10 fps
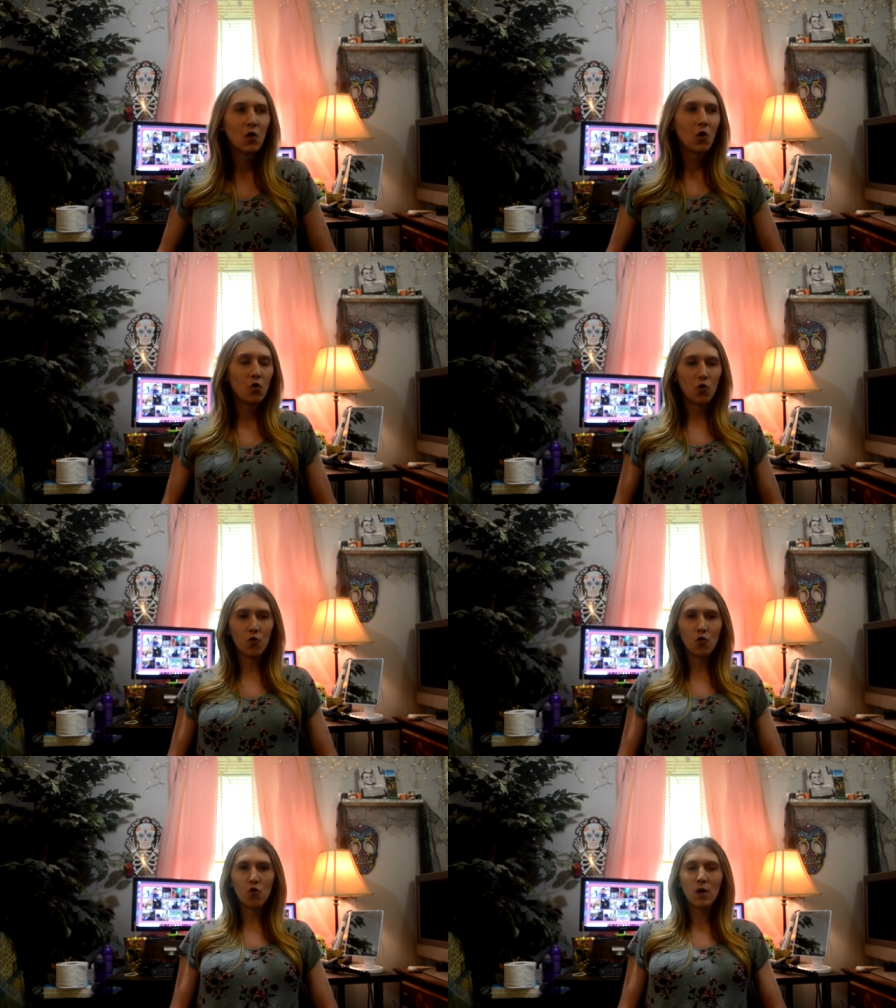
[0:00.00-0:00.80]

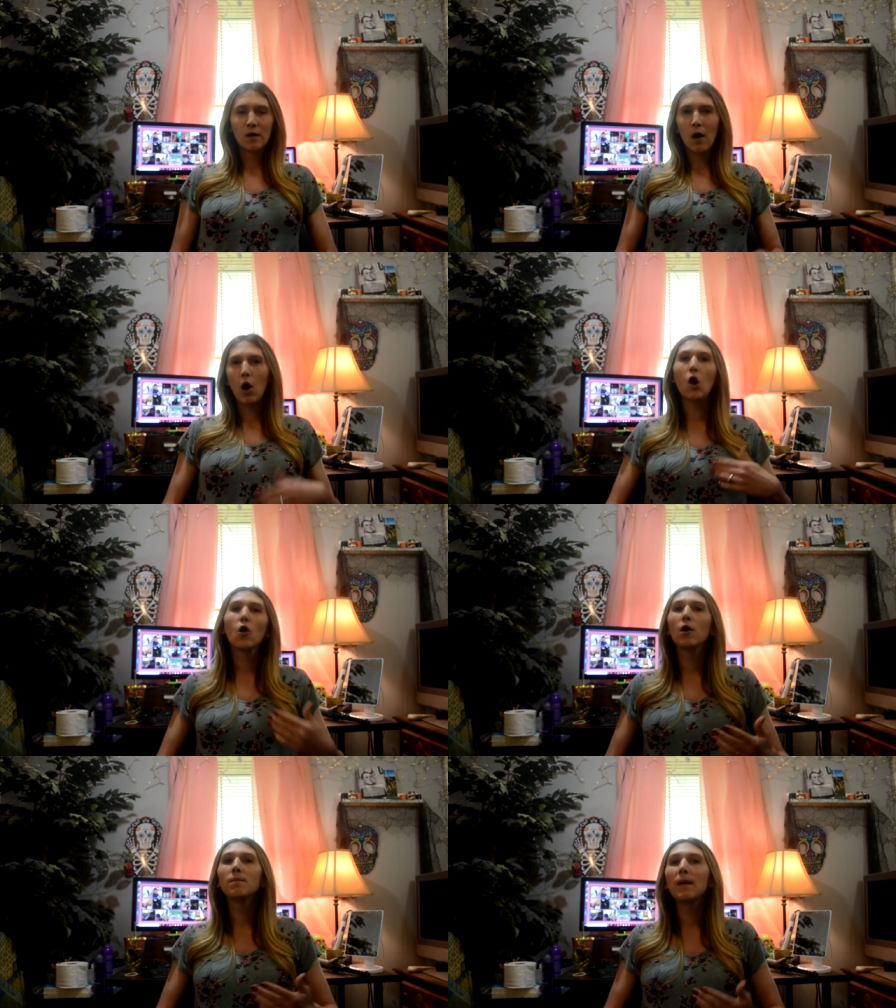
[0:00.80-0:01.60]
who
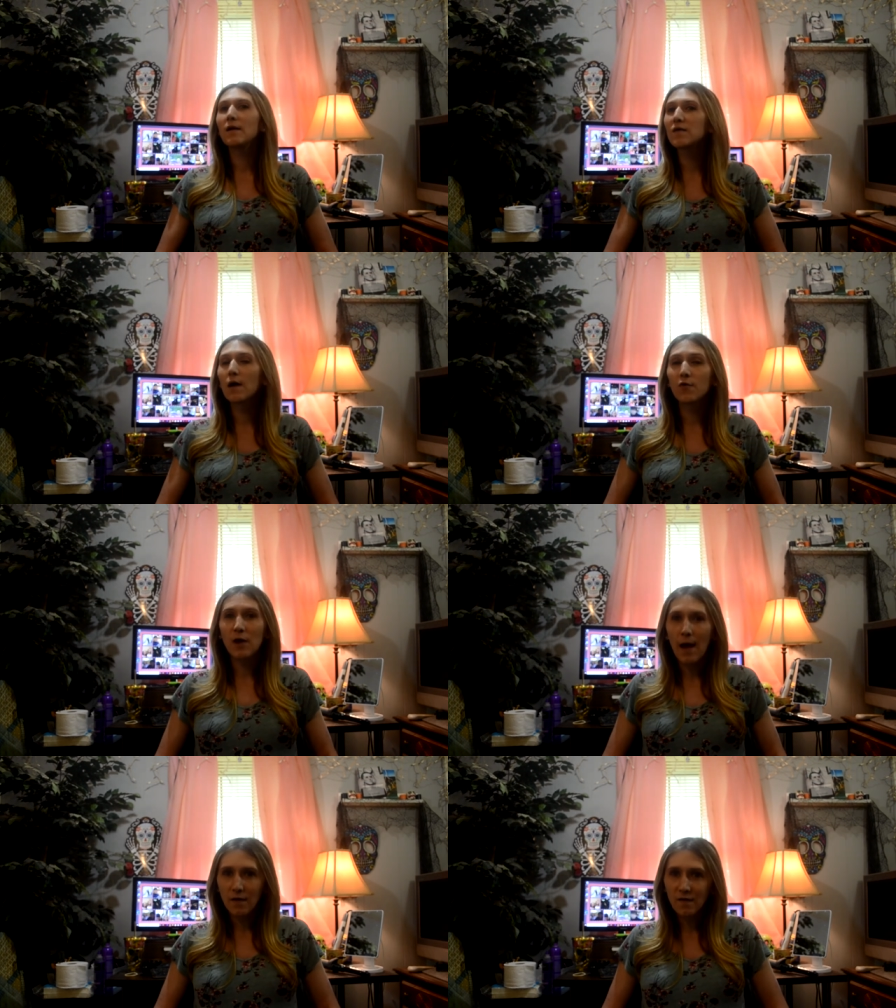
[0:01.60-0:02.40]
heard my southern
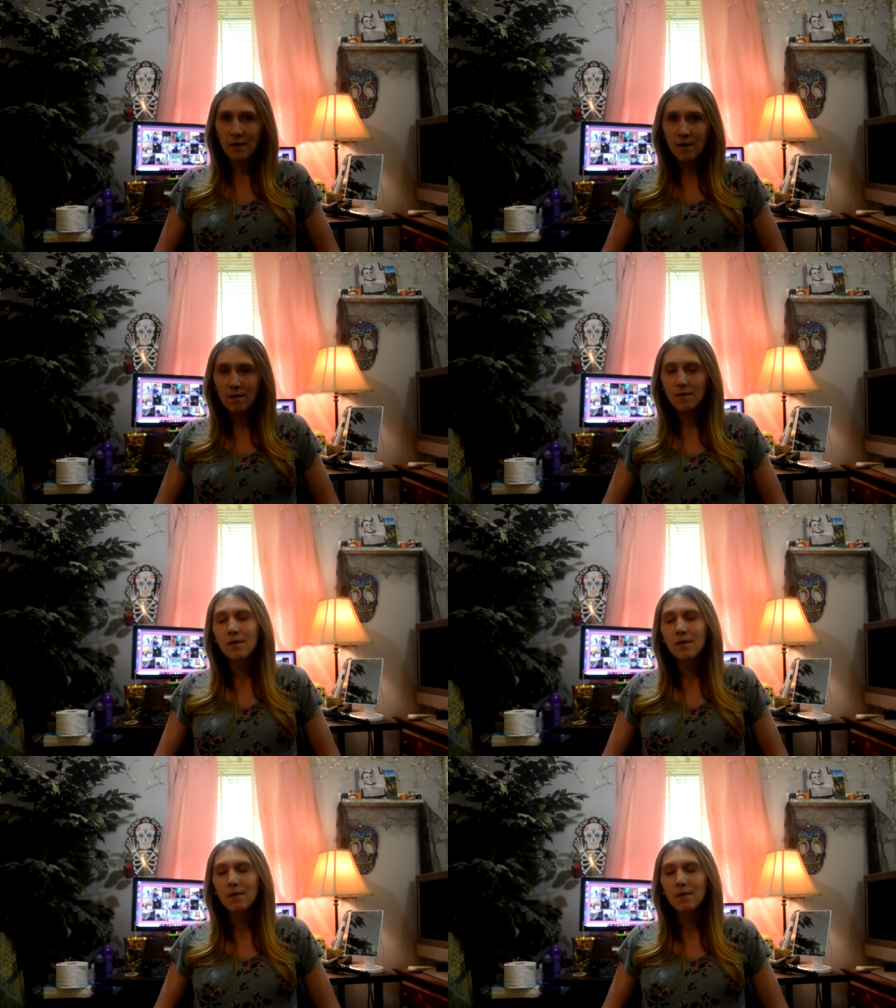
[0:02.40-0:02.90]
accent